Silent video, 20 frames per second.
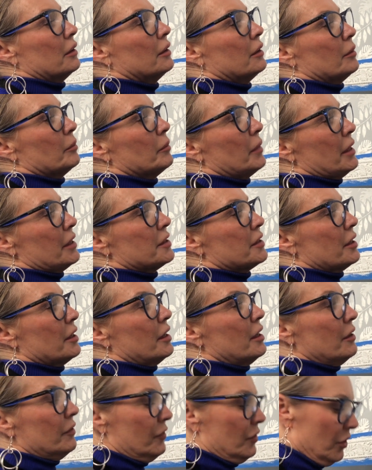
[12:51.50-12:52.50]
better
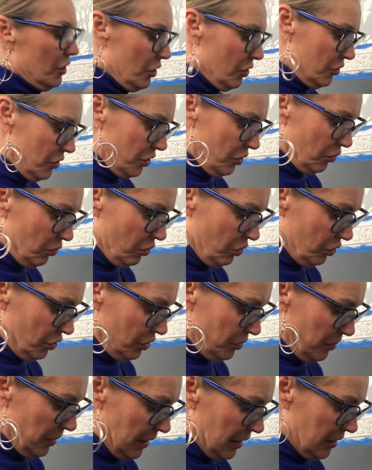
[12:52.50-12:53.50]
if you're using a
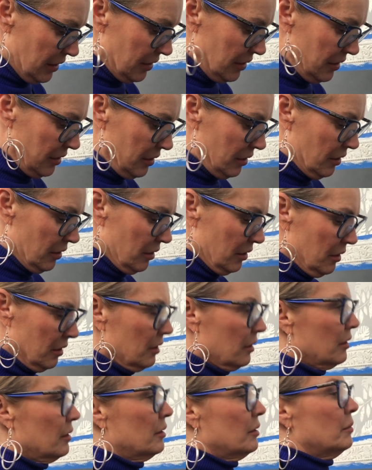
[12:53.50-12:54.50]
water-based
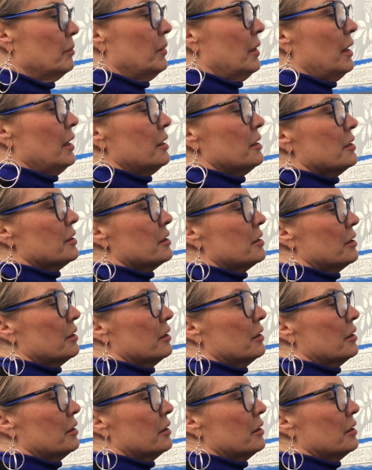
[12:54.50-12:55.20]
paint.